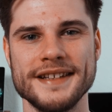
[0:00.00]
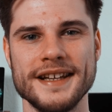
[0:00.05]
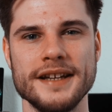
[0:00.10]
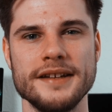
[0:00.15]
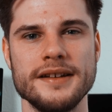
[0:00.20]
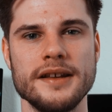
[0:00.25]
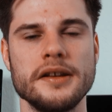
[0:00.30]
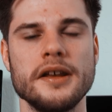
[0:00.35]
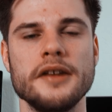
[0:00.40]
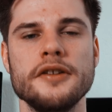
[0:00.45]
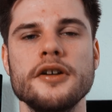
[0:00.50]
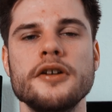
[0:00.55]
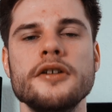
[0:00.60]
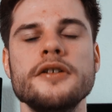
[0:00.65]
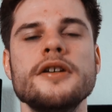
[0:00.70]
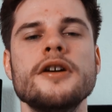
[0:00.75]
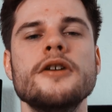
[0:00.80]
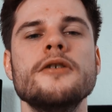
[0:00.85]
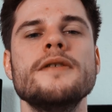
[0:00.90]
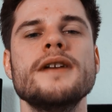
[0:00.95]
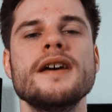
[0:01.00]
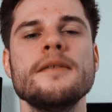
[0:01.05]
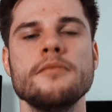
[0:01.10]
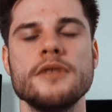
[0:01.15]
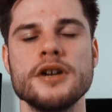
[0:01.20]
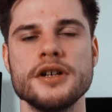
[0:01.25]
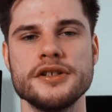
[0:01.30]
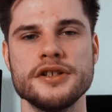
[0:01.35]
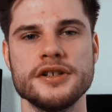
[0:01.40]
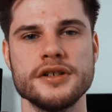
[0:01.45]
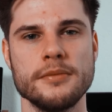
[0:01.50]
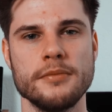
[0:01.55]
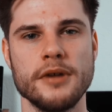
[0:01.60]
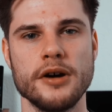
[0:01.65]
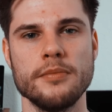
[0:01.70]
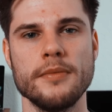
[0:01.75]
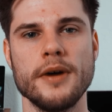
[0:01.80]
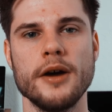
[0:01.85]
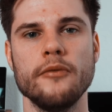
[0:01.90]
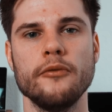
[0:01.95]
say that I don't know that much
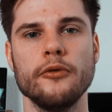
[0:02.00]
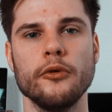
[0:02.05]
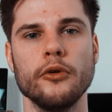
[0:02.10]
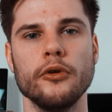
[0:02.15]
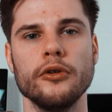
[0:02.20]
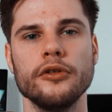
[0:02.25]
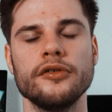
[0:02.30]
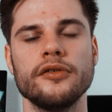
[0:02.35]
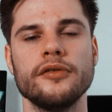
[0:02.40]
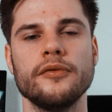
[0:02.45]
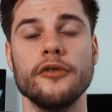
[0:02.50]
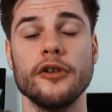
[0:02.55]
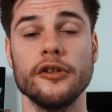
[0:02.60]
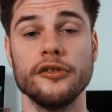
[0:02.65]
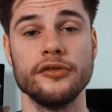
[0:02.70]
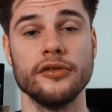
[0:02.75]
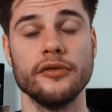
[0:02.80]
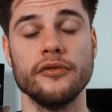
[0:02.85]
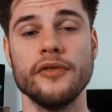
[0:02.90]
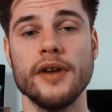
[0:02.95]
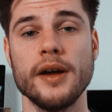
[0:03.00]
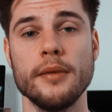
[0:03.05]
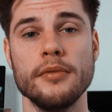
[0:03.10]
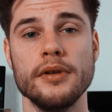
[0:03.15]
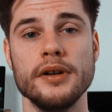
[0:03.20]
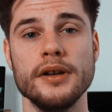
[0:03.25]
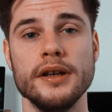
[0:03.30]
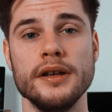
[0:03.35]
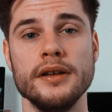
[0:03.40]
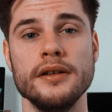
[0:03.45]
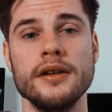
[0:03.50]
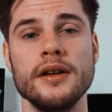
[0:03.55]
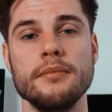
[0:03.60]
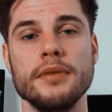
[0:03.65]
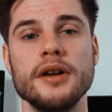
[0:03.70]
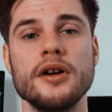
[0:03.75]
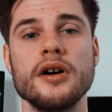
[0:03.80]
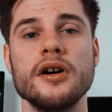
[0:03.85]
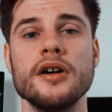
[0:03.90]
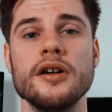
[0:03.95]
about my first foster family
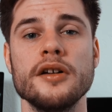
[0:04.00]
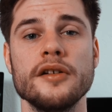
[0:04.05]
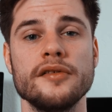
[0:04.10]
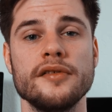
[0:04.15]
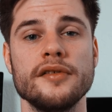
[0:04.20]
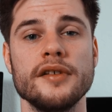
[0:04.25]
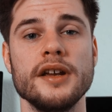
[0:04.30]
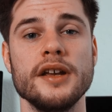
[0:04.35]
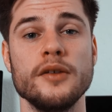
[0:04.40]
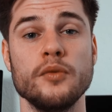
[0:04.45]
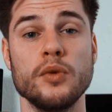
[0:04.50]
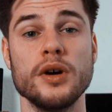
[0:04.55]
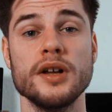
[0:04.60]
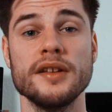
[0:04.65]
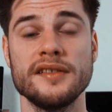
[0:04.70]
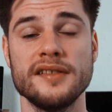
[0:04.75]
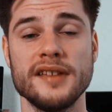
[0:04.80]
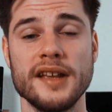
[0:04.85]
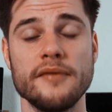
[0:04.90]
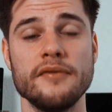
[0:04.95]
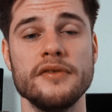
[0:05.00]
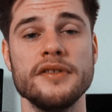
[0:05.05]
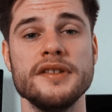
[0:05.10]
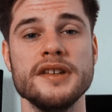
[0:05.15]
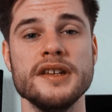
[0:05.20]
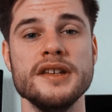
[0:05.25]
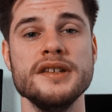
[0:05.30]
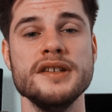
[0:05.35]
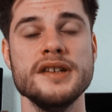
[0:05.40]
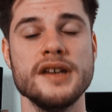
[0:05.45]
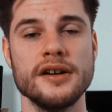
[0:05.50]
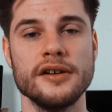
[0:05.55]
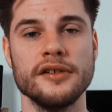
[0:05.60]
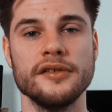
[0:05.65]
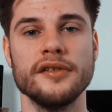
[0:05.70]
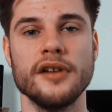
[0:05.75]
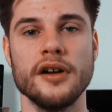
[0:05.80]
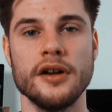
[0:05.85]
because it was 17 years